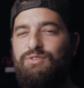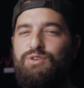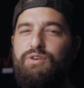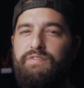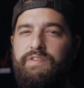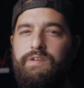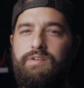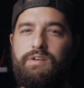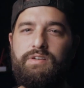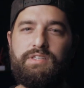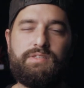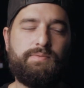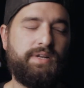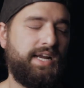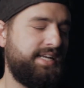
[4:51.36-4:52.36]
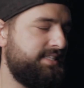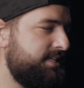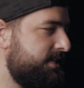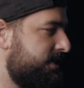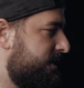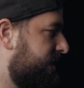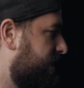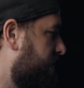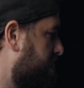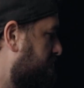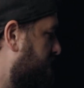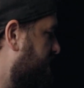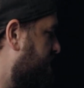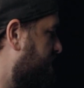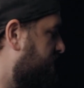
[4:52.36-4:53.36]
don't know if you noticed what I did here,
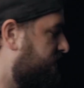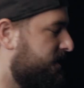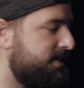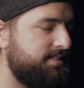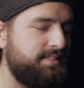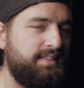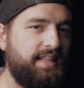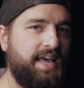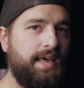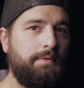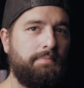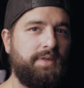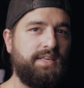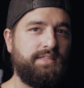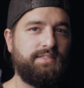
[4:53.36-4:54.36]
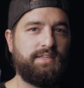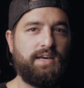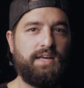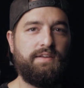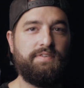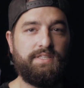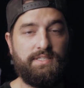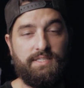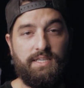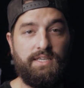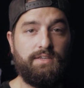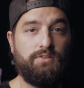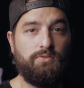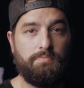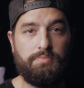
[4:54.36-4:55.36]
but this lamp is kind of a
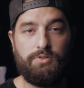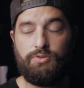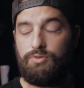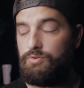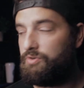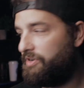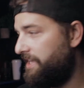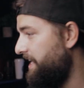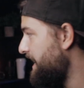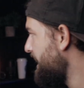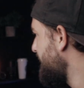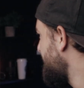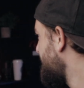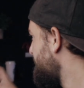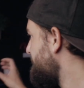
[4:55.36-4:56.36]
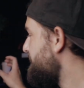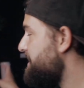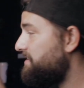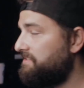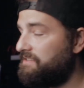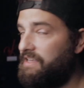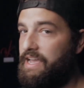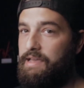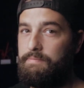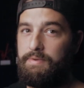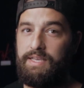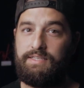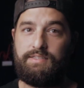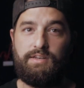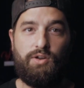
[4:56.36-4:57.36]
teal blue, And this
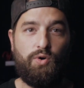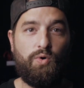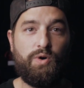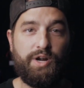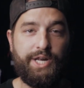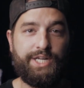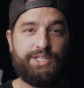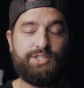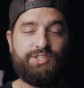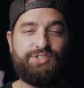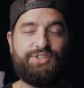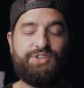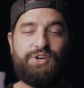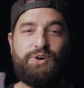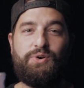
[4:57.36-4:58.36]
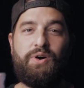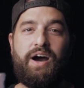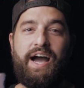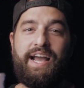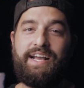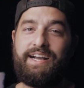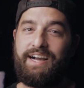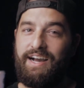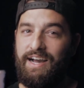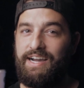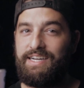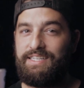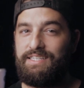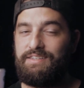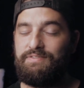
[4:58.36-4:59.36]
lamp is an orange, so I
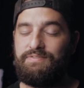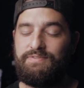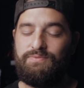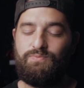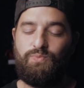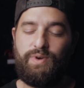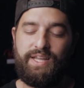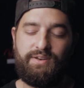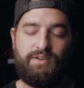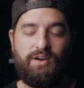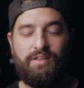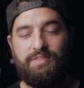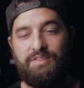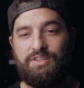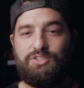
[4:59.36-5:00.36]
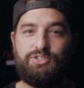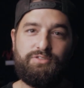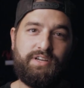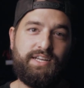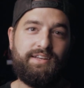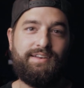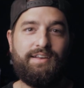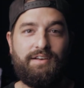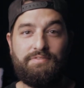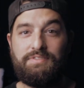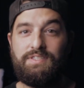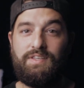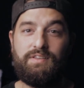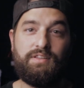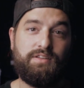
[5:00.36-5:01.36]
kind of went on the trend of
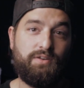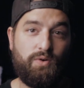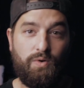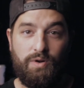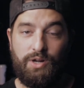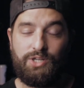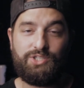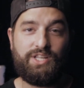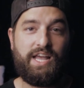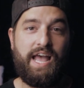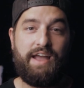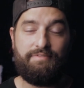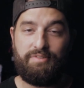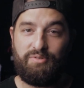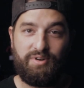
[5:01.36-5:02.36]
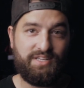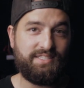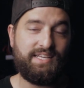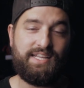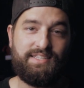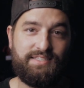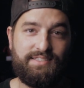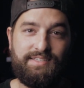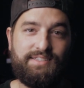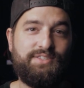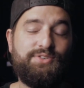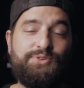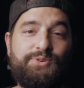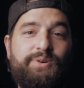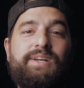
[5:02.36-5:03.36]
teal and orange that everyone tends to
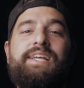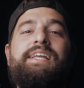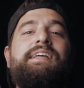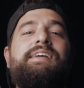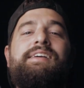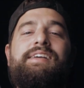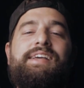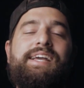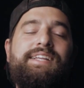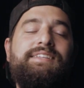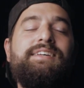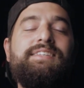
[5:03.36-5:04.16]
do. It